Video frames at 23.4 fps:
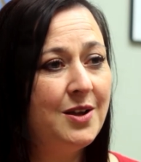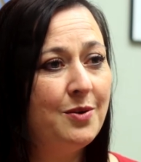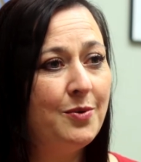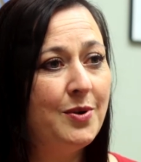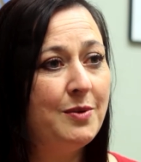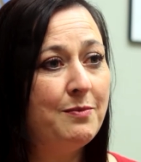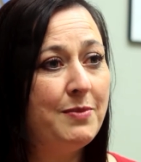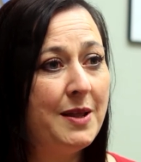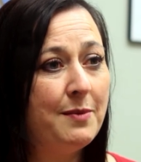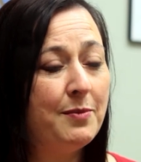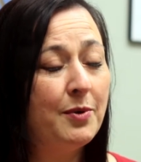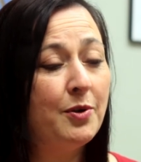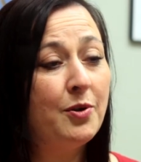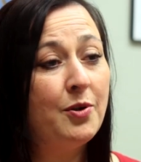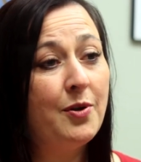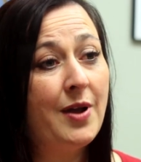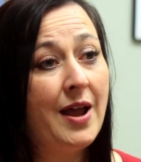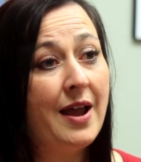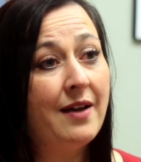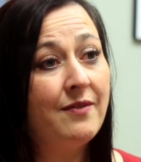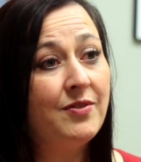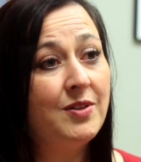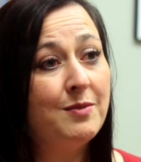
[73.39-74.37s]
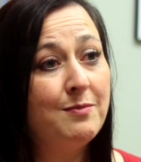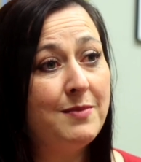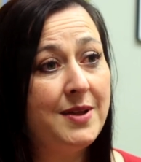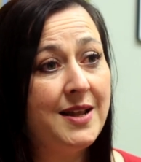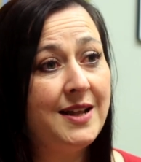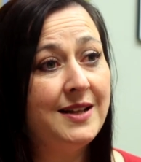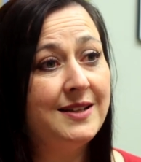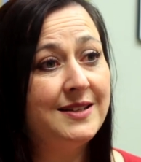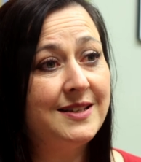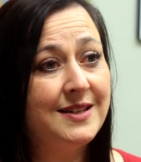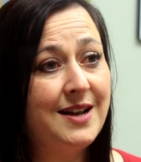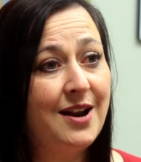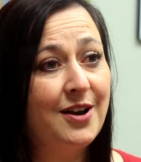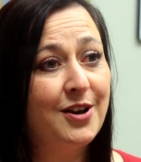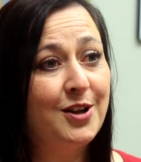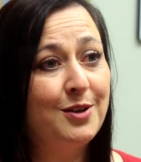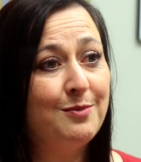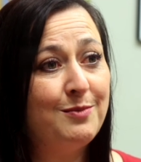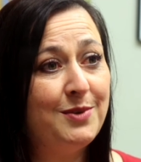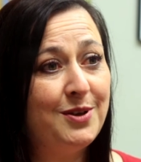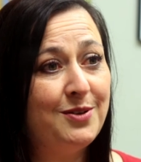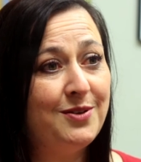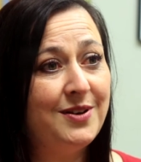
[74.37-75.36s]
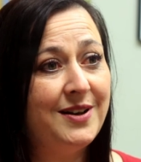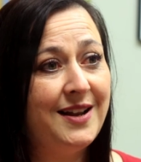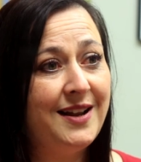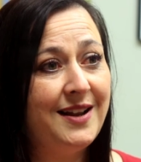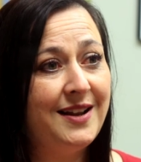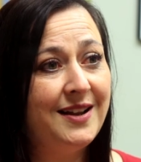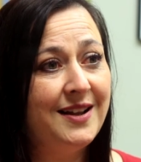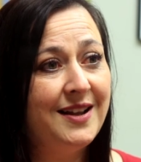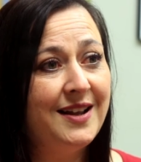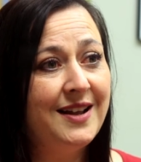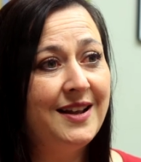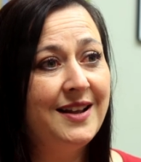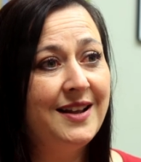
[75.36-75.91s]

when people who have the means in our community